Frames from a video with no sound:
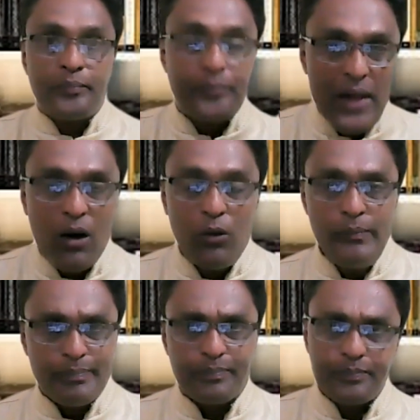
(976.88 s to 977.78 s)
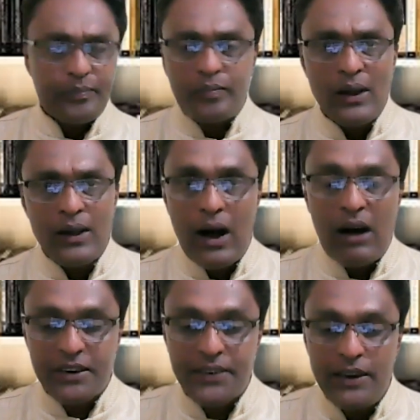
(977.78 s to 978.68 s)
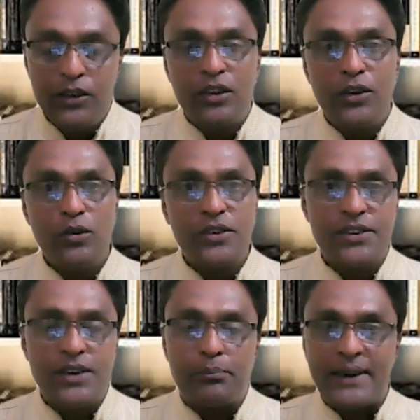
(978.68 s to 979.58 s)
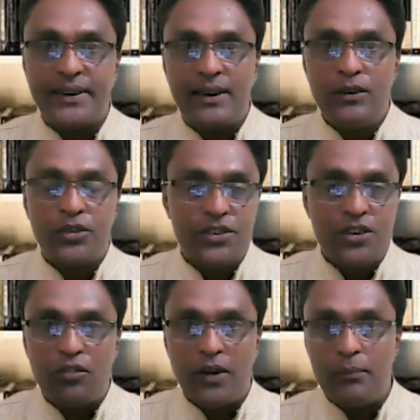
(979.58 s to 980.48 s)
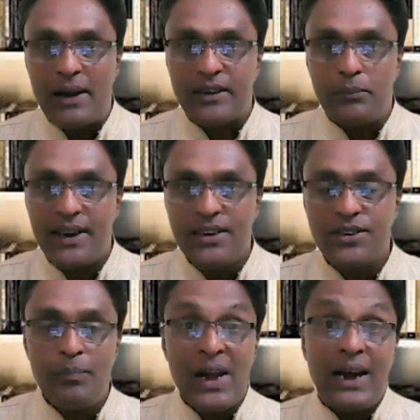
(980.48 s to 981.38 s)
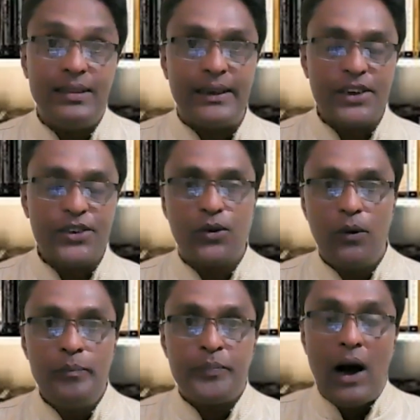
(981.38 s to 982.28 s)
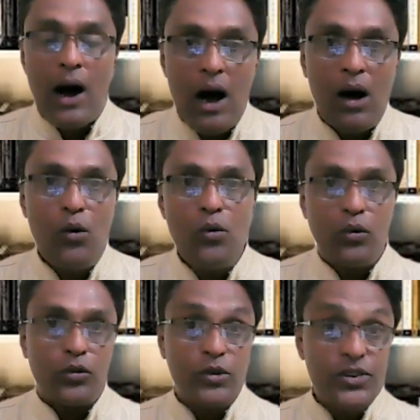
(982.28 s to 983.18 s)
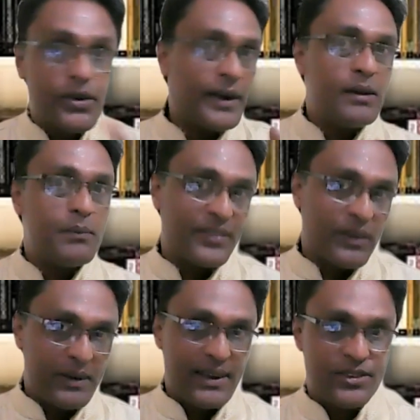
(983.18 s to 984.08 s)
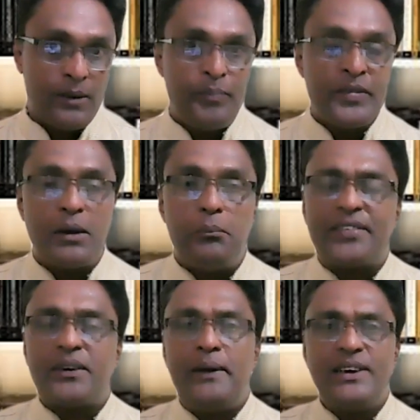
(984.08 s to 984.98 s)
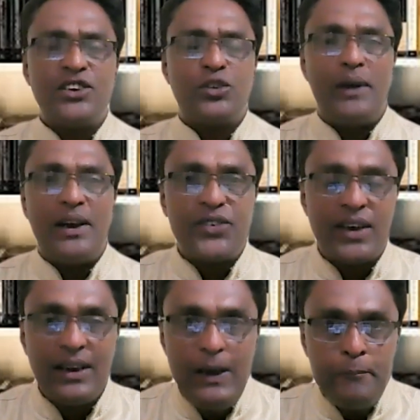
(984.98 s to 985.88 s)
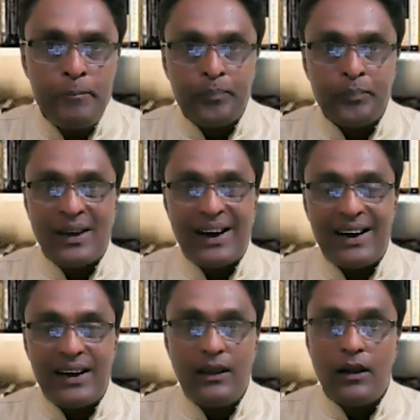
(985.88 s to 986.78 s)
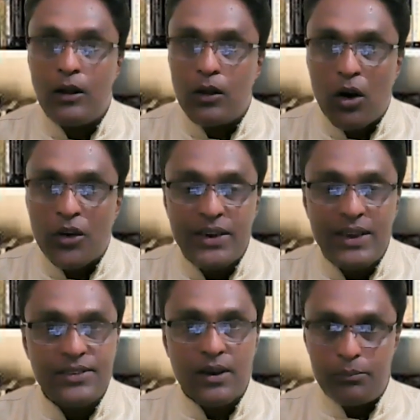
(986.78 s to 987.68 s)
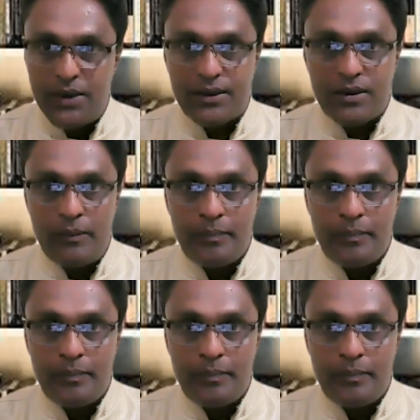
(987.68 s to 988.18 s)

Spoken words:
Now, after telling you the uses and practical uses of mathematics, let us go how to study mathematics. Okay, mathematics is basically a logical subject.